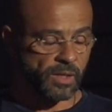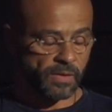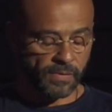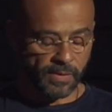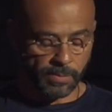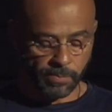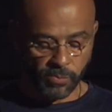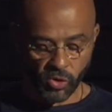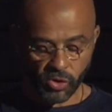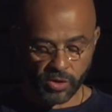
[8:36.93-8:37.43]

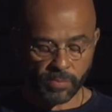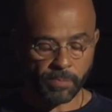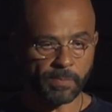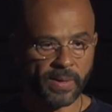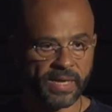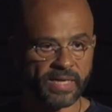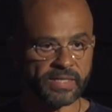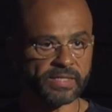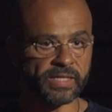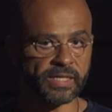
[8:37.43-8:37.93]
The book
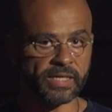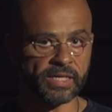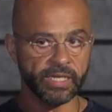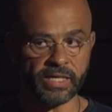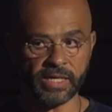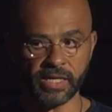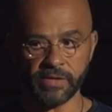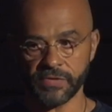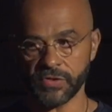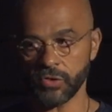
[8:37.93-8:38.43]

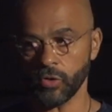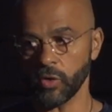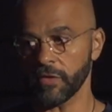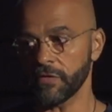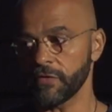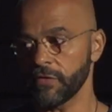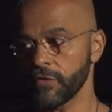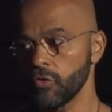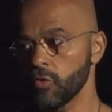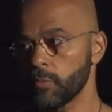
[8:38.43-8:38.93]
basically gives you a
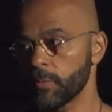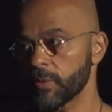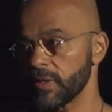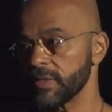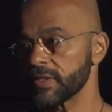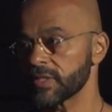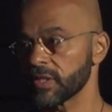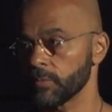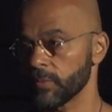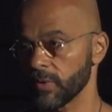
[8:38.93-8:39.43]
few
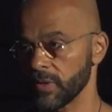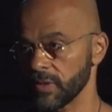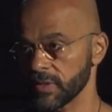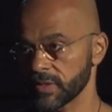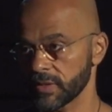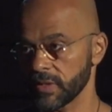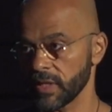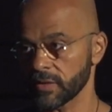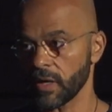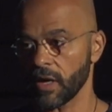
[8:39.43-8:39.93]

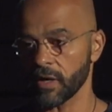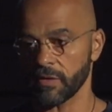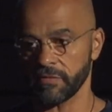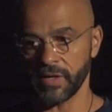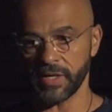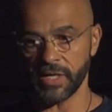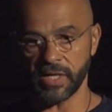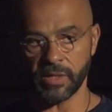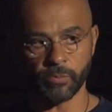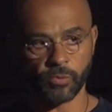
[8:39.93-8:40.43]
principles that are
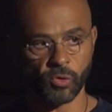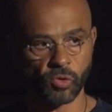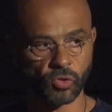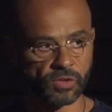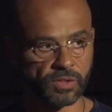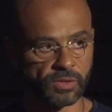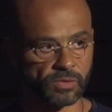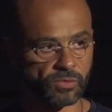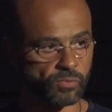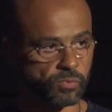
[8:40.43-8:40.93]
very
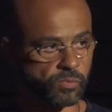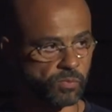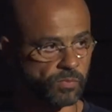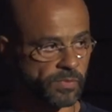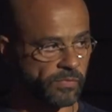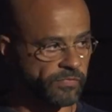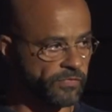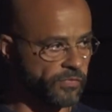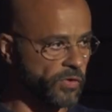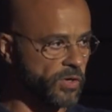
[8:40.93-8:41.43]
important.
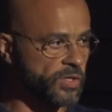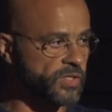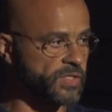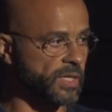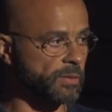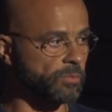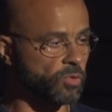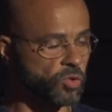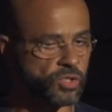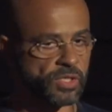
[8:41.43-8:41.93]
The first
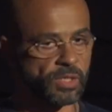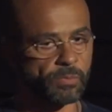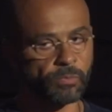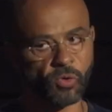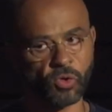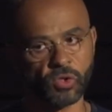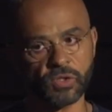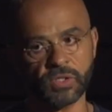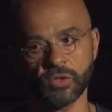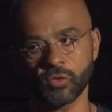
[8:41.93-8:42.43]
and most
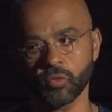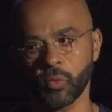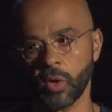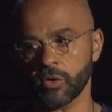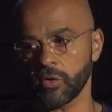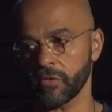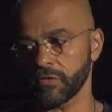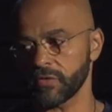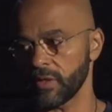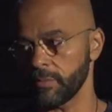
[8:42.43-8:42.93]
important
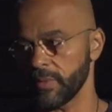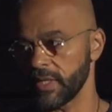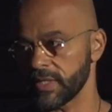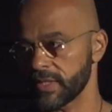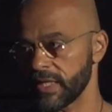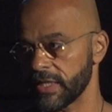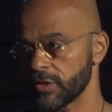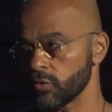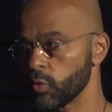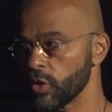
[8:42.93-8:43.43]
one of them
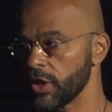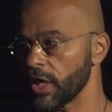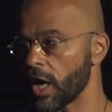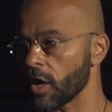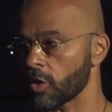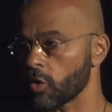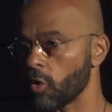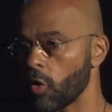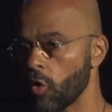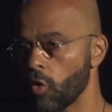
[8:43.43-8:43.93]
is that we
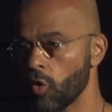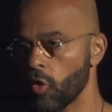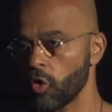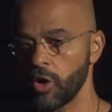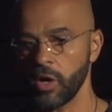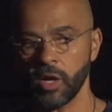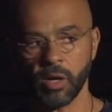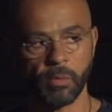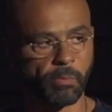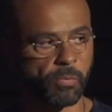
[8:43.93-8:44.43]
are
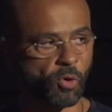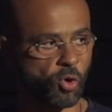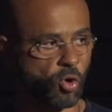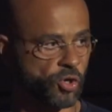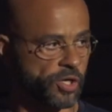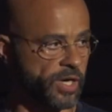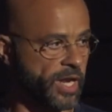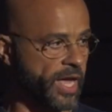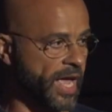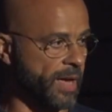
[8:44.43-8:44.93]
all
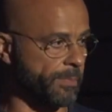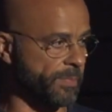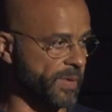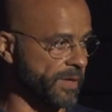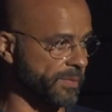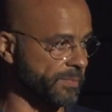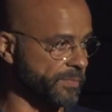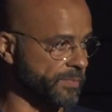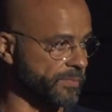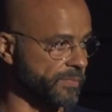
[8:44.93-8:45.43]
born
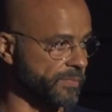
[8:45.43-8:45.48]
happy.